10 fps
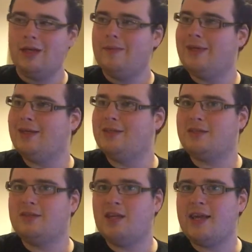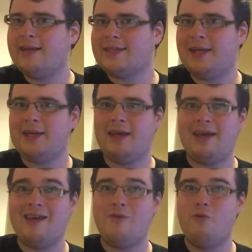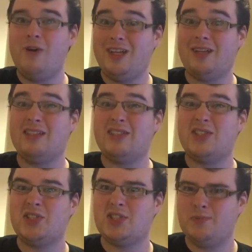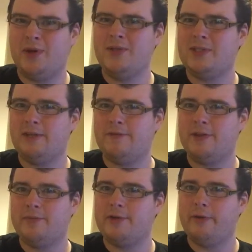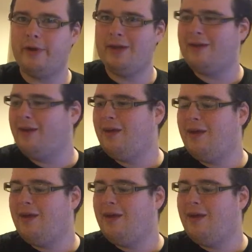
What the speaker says: because he has had a really spotty film career.